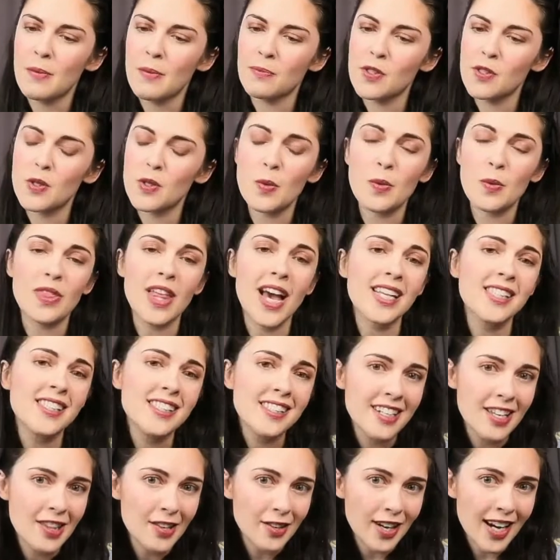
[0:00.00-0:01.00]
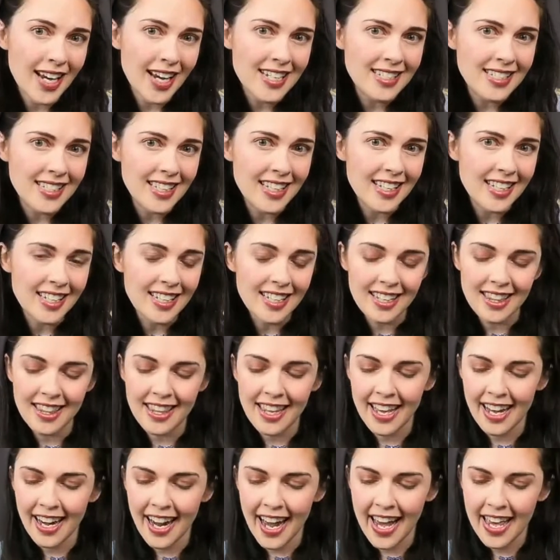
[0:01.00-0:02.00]
So that's another idea
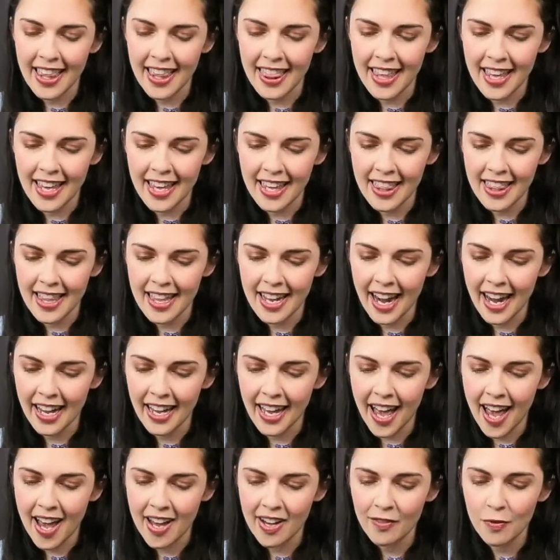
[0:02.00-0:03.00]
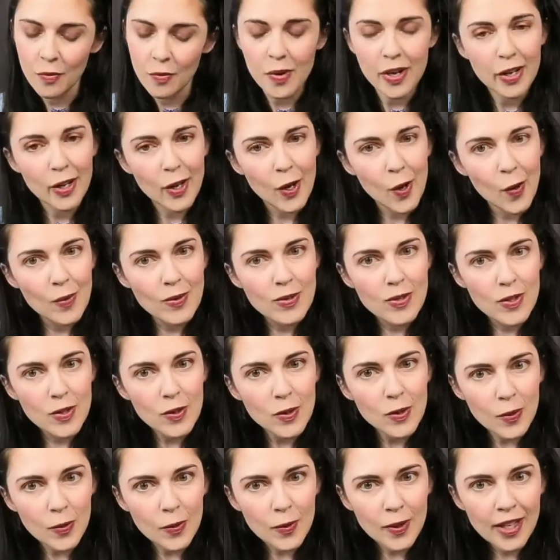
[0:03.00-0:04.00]
that I think that I kind of want to go and
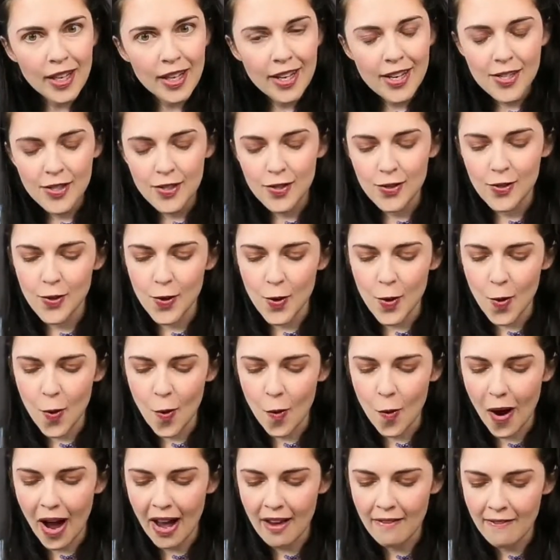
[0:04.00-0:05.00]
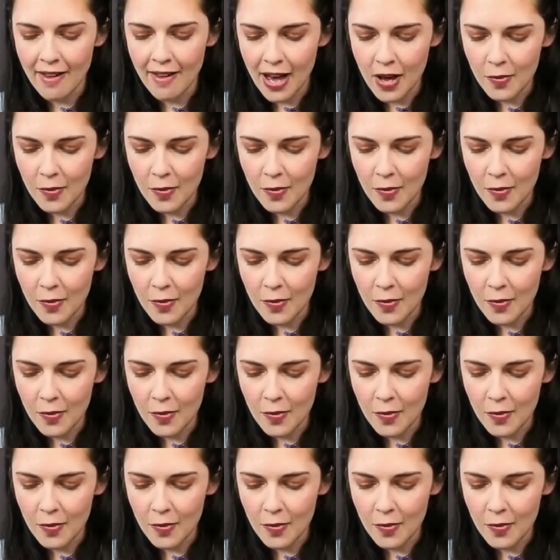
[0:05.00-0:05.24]
do. So I found